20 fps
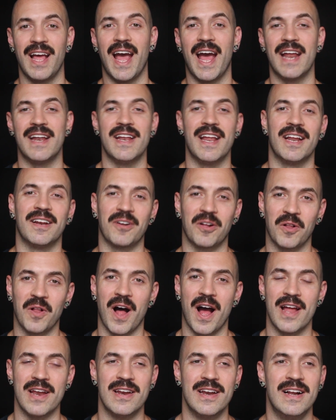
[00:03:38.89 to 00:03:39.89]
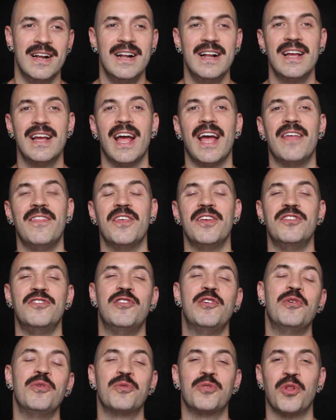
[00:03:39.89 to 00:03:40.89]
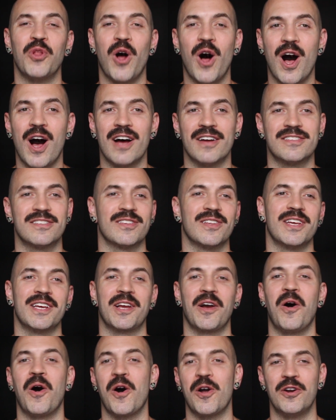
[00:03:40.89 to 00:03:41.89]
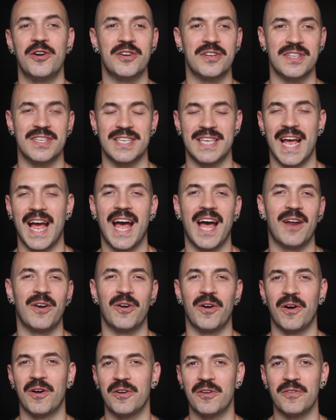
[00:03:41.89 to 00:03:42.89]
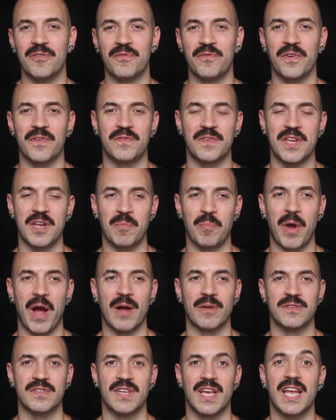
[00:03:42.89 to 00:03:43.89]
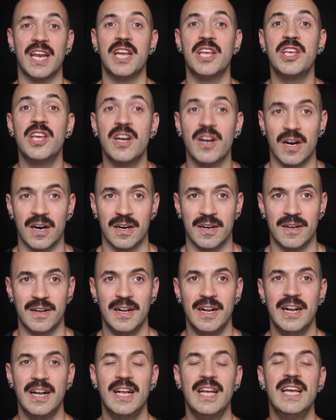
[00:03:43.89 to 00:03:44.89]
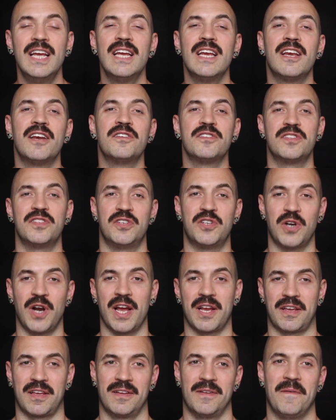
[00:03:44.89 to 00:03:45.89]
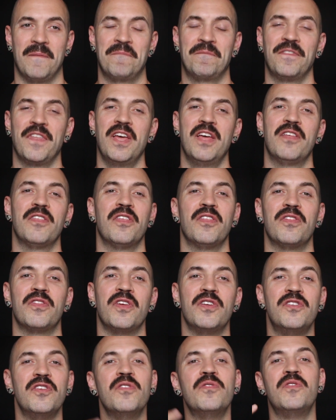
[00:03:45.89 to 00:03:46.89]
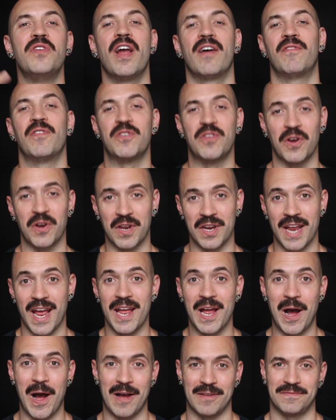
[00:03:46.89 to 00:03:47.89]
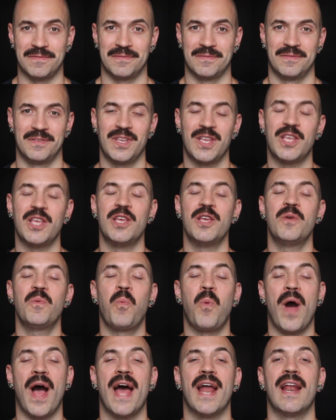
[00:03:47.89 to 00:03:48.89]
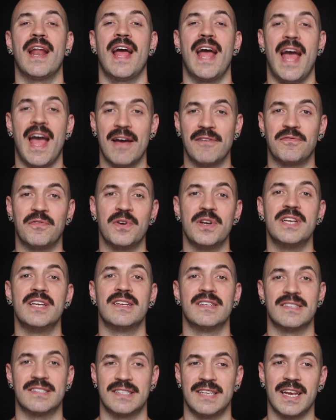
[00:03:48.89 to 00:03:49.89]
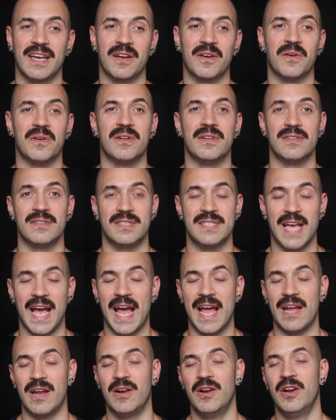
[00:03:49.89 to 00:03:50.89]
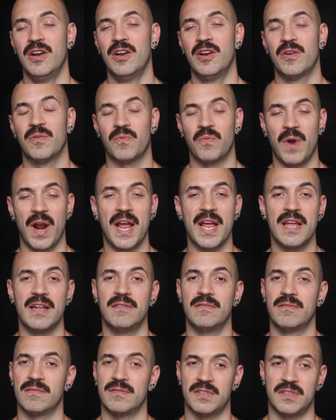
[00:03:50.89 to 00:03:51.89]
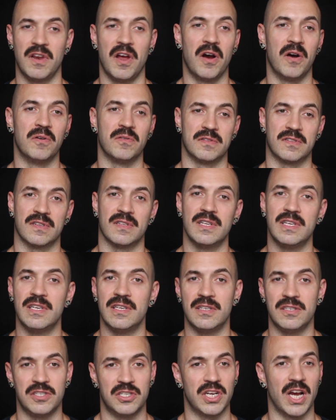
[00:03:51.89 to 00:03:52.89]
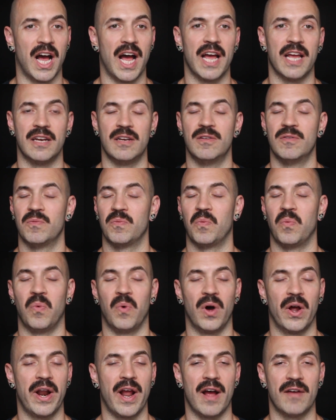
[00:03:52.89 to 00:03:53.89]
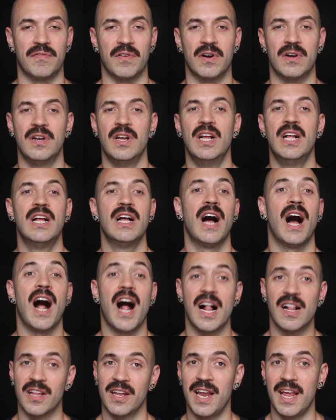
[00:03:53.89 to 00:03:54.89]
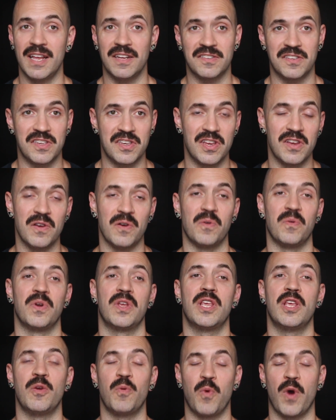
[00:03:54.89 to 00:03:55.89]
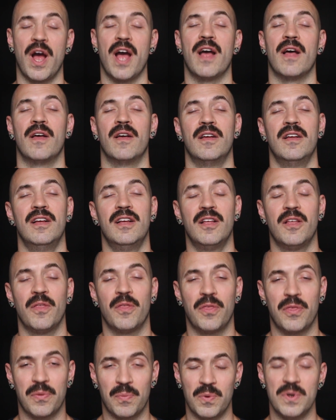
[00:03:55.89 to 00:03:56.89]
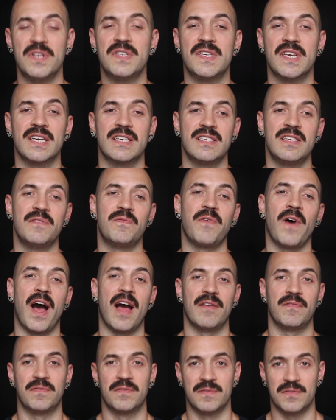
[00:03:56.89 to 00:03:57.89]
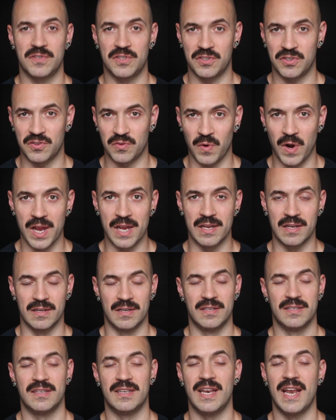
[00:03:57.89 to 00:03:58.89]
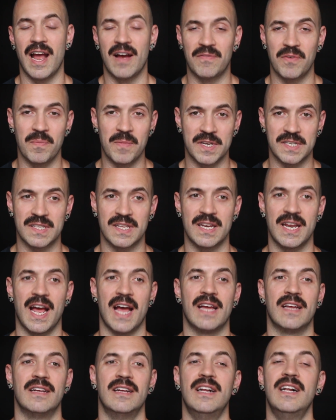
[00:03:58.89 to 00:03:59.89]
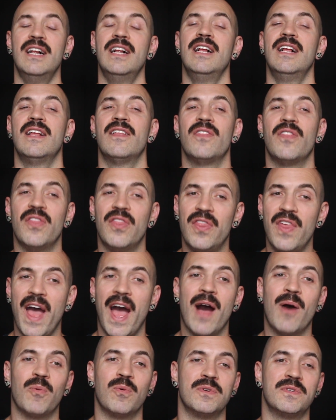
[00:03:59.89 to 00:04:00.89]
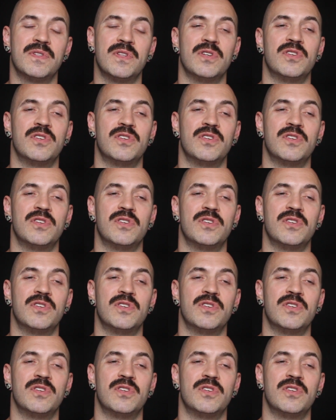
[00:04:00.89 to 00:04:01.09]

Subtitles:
at an incline. And the dude lost like 110 or 115 pounds in a year. Here's the trick. The dude never took a day off. He went every single day. Rain, snow, sleet, shine, whatever. Holidays too. He went 365 straight, never missed a day. That was